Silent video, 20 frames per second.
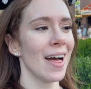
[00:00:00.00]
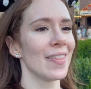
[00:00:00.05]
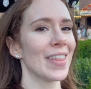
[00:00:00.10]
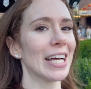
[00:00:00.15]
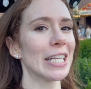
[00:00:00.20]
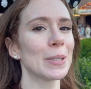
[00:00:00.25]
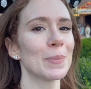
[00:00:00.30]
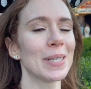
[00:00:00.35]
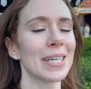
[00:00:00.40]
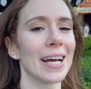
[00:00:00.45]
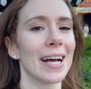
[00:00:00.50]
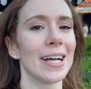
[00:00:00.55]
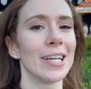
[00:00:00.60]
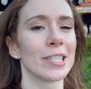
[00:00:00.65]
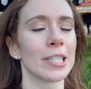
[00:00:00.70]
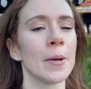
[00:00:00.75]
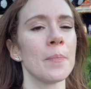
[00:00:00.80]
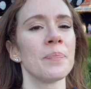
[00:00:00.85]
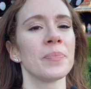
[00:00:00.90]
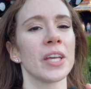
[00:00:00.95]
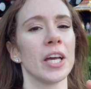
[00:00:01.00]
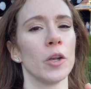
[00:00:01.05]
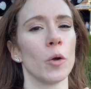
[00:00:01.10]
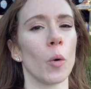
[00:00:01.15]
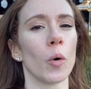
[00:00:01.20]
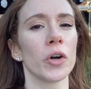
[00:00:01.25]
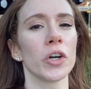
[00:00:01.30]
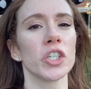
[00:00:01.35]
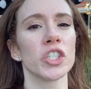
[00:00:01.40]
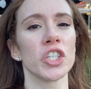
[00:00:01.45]
That's because in
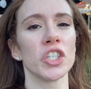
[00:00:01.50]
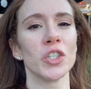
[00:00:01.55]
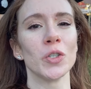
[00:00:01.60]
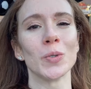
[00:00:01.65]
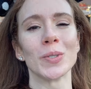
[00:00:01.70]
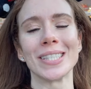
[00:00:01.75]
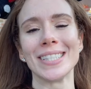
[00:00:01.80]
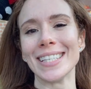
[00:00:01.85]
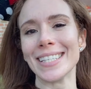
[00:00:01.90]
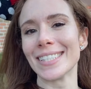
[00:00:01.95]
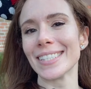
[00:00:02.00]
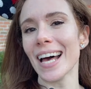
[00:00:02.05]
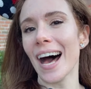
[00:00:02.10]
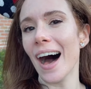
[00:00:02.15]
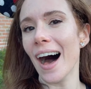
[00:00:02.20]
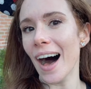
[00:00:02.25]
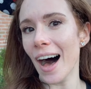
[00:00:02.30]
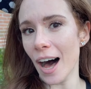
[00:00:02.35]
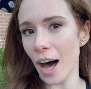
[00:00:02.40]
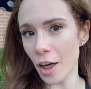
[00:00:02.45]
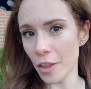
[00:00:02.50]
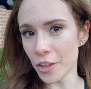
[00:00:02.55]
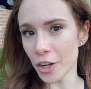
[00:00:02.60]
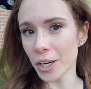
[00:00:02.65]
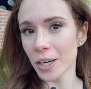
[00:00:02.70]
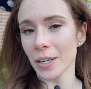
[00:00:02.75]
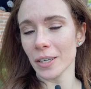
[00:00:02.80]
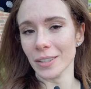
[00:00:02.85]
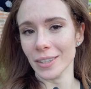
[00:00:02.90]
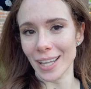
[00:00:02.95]
order to use this
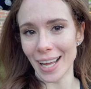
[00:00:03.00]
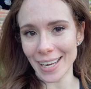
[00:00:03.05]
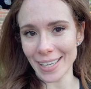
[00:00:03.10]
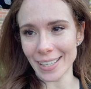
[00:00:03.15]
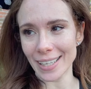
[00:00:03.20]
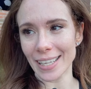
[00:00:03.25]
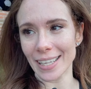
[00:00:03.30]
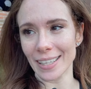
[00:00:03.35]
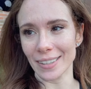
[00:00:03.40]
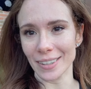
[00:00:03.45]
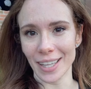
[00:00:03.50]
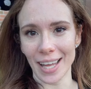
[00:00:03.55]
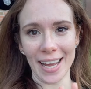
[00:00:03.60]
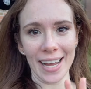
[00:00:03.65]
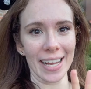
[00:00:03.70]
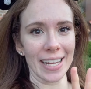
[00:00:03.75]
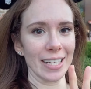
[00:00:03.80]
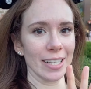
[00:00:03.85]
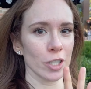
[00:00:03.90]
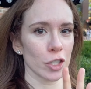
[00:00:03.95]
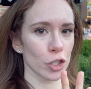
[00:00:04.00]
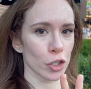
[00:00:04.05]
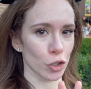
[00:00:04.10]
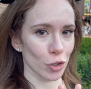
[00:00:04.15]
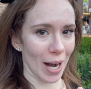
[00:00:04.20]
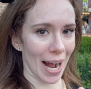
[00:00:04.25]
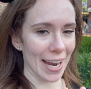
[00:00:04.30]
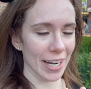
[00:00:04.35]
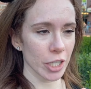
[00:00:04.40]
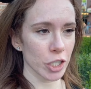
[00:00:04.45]
other Lightning Lane
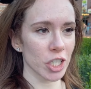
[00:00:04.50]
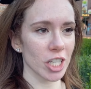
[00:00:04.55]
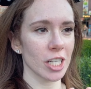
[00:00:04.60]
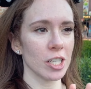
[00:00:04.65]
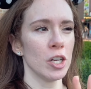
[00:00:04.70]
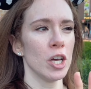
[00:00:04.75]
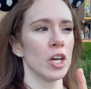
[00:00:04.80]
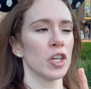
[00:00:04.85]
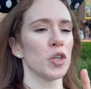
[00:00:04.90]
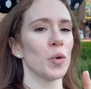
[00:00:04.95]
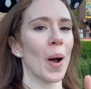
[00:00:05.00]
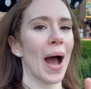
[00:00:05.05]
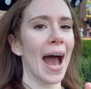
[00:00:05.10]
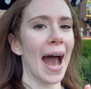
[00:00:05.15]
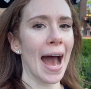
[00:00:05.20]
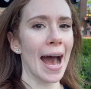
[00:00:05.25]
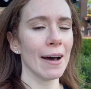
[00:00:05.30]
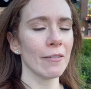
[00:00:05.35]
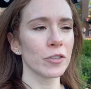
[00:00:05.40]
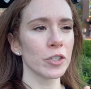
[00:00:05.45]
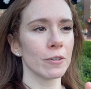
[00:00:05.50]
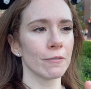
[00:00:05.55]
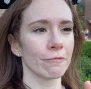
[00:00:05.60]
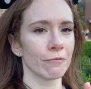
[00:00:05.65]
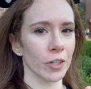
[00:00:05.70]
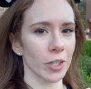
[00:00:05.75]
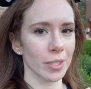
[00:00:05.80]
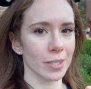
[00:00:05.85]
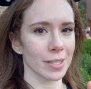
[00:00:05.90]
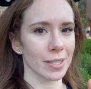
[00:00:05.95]
strategy, you have to
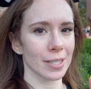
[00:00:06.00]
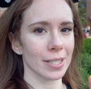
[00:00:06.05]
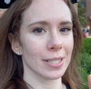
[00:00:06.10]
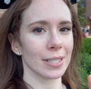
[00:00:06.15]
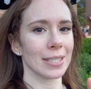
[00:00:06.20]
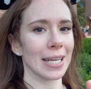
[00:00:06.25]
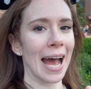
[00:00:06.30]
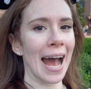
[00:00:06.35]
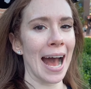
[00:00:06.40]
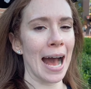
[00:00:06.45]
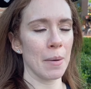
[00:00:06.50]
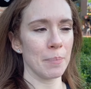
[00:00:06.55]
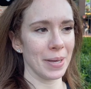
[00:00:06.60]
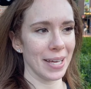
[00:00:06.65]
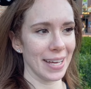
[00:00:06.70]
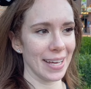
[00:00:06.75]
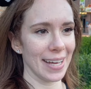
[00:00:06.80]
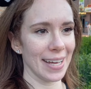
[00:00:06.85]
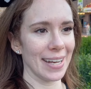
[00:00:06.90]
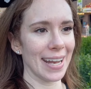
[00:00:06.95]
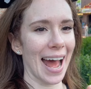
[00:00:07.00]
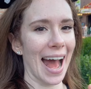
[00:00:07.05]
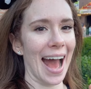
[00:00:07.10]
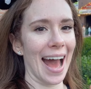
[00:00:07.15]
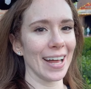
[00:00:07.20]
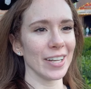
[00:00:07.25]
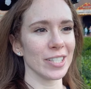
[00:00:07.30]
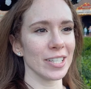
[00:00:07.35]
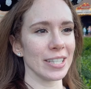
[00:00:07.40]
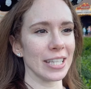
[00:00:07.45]
first tap in
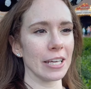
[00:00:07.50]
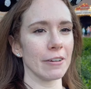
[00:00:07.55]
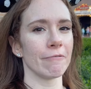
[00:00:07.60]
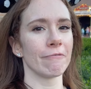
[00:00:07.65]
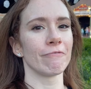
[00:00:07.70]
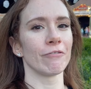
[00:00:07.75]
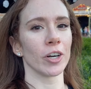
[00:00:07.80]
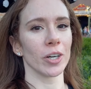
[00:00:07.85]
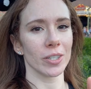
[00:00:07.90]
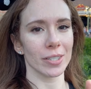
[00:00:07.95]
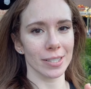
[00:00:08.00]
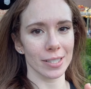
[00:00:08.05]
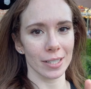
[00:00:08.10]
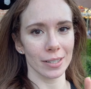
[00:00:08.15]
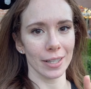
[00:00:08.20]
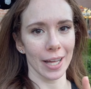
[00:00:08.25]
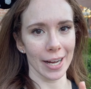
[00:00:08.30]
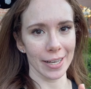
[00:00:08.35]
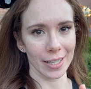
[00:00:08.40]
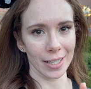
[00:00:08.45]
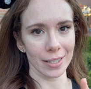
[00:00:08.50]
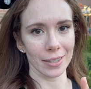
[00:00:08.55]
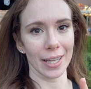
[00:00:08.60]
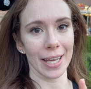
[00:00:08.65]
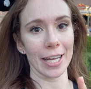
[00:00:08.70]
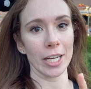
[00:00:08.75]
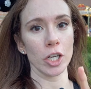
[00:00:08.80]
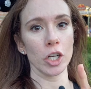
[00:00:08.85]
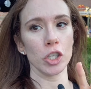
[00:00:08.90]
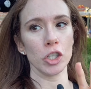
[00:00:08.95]
at the first Lightning
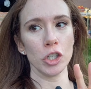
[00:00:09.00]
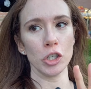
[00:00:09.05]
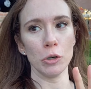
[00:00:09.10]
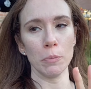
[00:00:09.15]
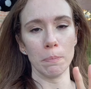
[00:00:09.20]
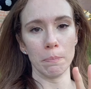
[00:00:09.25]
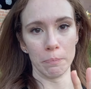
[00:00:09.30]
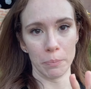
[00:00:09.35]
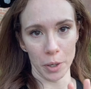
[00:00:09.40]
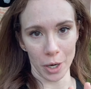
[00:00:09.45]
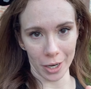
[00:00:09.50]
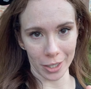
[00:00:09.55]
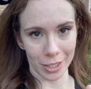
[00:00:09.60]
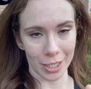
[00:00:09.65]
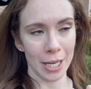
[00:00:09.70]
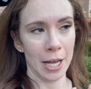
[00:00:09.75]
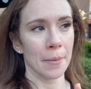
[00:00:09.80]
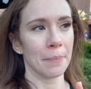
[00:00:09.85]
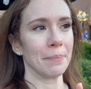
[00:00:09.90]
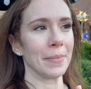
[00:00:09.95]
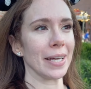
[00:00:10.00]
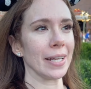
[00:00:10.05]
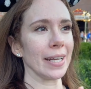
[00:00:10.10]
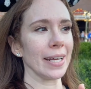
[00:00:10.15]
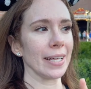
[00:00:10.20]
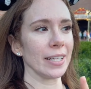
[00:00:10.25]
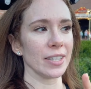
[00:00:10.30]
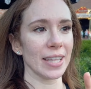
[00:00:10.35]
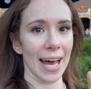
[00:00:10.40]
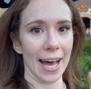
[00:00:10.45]
Lane you booked,
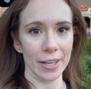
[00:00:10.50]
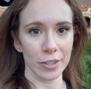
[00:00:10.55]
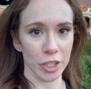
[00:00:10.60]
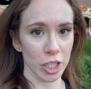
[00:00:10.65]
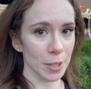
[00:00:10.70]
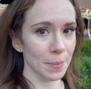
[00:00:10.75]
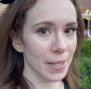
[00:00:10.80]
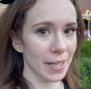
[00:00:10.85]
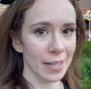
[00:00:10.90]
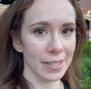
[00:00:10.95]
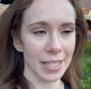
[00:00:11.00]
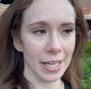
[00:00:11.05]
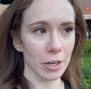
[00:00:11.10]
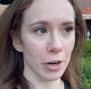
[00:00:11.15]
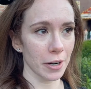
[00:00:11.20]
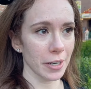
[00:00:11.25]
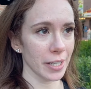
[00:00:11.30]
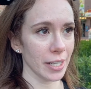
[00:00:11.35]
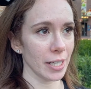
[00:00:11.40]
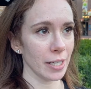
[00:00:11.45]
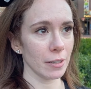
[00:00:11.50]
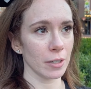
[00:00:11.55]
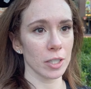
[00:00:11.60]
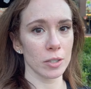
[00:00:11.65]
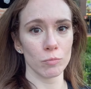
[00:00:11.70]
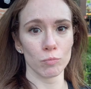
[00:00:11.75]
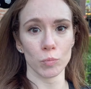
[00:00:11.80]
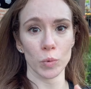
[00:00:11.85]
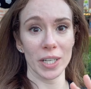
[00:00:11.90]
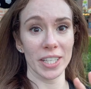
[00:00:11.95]
meaning that just because I'd already
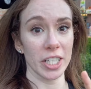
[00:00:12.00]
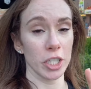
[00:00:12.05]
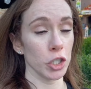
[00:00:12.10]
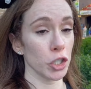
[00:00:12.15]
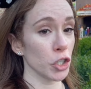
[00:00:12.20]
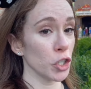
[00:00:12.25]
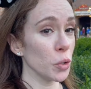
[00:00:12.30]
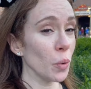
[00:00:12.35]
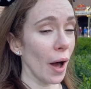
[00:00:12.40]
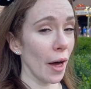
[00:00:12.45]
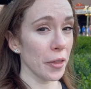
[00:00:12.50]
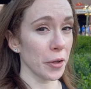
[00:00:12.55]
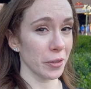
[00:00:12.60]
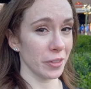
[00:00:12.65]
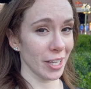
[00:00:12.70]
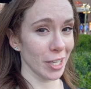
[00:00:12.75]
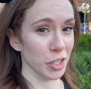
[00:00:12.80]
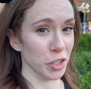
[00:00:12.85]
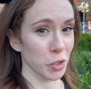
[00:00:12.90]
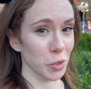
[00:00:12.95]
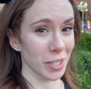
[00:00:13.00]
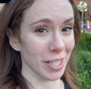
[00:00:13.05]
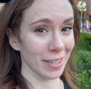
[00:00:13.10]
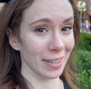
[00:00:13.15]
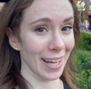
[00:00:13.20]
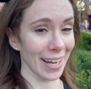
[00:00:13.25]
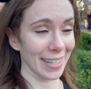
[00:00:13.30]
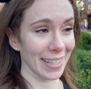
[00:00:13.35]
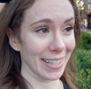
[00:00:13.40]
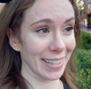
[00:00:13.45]
ridden 2 other things using
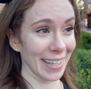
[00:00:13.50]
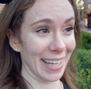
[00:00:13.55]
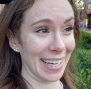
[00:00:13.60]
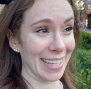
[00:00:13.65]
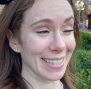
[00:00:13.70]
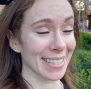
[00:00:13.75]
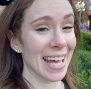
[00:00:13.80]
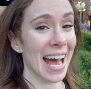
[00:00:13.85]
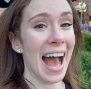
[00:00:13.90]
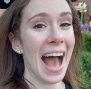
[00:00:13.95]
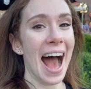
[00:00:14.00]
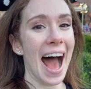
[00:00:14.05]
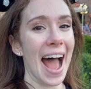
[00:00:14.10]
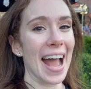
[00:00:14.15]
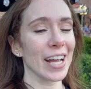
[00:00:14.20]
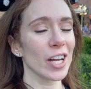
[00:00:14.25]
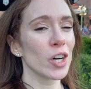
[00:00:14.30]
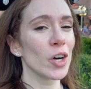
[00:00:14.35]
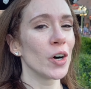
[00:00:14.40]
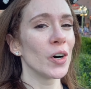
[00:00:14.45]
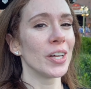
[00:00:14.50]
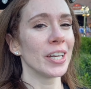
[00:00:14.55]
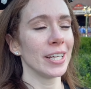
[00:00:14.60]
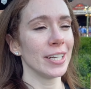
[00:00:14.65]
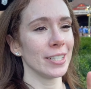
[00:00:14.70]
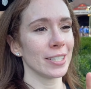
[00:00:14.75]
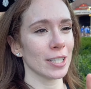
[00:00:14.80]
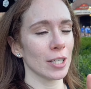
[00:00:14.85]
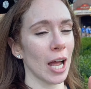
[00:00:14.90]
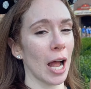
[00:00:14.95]
Lightning Lanes, I
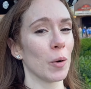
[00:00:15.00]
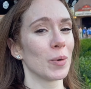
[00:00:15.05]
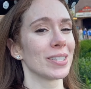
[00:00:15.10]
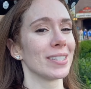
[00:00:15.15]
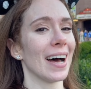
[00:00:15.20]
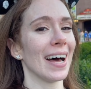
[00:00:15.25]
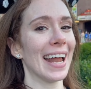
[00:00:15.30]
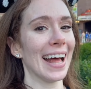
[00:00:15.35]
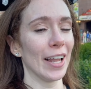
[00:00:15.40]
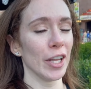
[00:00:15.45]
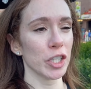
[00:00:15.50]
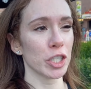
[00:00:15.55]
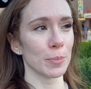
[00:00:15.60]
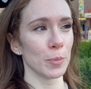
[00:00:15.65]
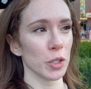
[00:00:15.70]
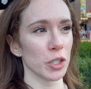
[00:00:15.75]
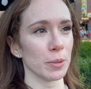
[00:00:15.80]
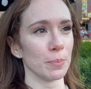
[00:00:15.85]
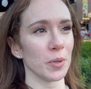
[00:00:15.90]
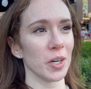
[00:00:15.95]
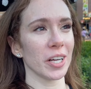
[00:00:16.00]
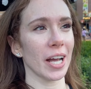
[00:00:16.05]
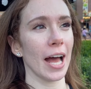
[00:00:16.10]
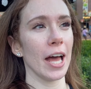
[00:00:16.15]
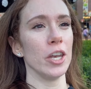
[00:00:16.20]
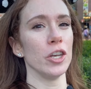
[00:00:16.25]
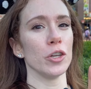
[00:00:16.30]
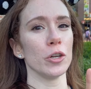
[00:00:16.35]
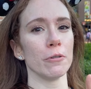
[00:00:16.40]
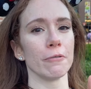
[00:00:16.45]
was not eligible to book
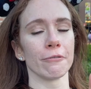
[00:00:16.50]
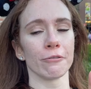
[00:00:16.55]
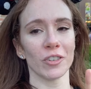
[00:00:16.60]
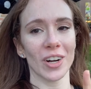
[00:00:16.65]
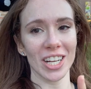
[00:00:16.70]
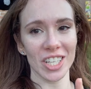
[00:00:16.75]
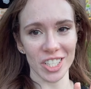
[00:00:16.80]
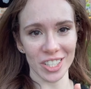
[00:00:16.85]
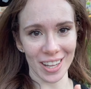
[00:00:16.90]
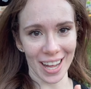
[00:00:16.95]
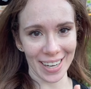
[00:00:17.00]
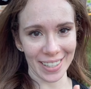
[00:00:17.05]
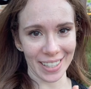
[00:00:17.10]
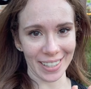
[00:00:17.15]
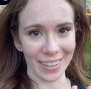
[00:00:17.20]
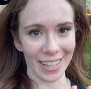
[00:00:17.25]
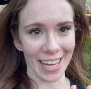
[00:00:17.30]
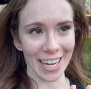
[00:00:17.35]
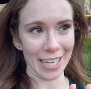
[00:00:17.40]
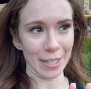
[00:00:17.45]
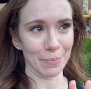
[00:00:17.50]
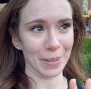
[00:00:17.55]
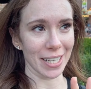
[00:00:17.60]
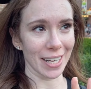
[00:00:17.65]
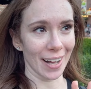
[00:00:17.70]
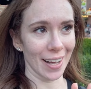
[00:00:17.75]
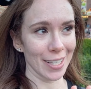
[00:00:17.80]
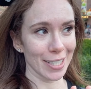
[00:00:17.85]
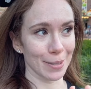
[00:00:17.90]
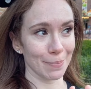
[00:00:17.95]
a new fresh Lightning Lane
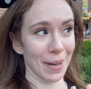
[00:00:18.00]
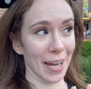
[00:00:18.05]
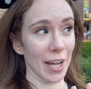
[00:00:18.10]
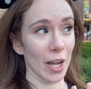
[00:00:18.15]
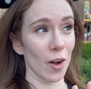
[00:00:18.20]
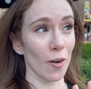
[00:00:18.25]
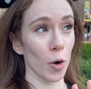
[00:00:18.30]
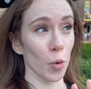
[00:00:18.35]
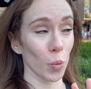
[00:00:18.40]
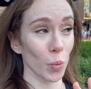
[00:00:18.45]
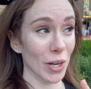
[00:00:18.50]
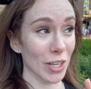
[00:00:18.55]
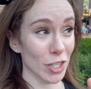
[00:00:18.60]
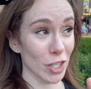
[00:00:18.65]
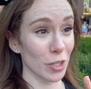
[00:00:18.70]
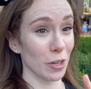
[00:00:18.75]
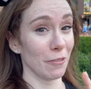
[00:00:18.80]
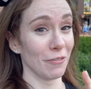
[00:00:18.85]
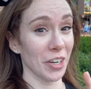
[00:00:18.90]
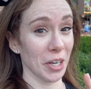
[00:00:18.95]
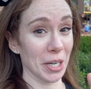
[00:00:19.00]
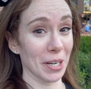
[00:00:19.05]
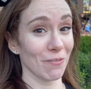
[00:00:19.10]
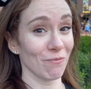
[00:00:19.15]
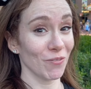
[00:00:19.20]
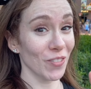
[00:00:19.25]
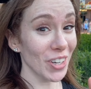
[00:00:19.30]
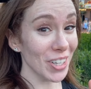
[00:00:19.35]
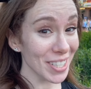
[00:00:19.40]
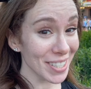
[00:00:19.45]
because my original very
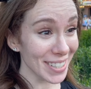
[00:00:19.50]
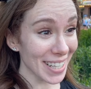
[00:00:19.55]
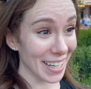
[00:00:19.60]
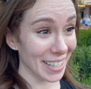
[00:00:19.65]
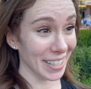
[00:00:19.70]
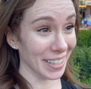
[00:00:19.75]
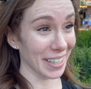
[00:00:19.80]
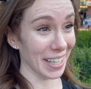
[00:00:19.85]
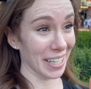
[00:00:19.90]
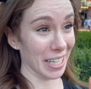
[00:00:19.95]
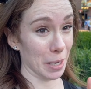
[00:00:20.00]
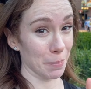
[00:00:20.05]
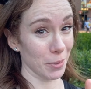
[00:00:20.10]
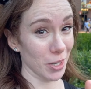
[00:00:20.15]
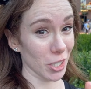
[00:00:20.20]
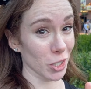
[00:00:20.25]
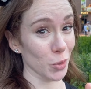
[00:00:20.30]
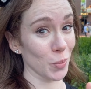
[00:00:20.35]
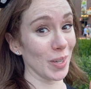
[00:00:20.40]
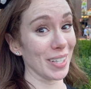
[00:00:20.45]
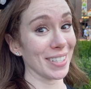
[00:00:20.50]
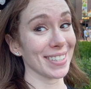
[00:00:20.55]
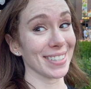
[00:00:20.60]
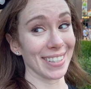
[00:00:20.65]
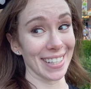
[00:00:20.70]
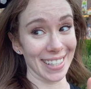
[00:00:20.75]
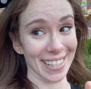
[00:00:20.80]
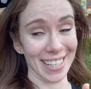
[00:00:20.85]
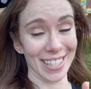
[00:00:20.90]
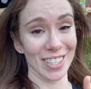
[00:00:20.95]
first Lightning Lane I booked was
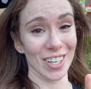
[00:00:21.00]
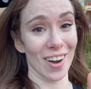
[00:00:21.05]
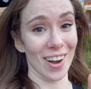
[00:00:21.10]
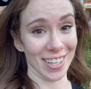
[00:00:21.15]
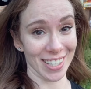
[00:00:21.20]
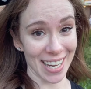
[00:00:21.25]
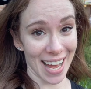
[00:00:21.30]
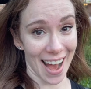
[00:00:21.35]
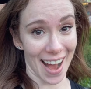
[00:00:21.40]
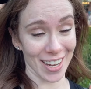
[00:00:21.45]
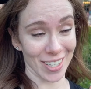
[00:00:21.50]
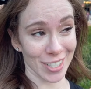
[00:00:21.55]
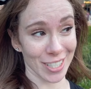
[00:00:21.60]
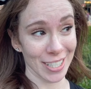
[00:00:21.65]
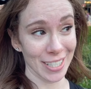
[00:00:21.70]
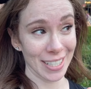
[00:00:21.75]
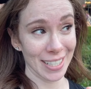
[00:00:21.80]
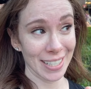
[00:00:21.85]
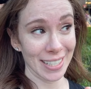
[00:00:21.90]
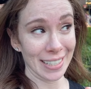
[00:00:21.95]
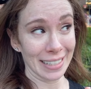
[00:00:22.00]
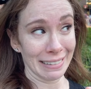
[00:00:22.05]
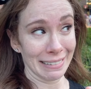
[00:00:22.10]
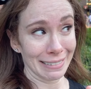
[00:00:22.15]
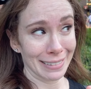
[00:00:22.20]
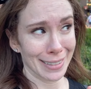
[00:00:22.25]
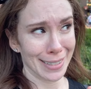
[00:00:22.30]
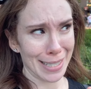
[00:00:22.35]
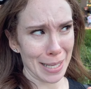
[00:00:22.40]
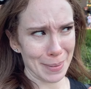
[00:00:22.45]
Slinky Dog Dash.
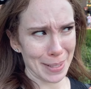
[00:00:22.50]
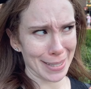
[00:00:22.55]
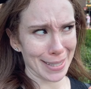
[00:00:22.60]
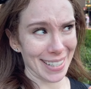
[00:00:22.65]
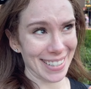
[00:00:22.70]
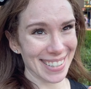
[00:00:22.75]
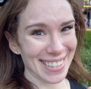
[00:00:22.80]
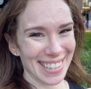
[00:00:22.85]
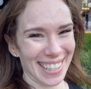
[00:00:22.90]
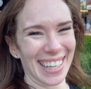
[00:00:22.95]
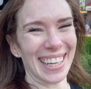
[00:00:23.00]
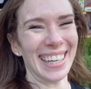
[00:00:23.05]
Does that make sense?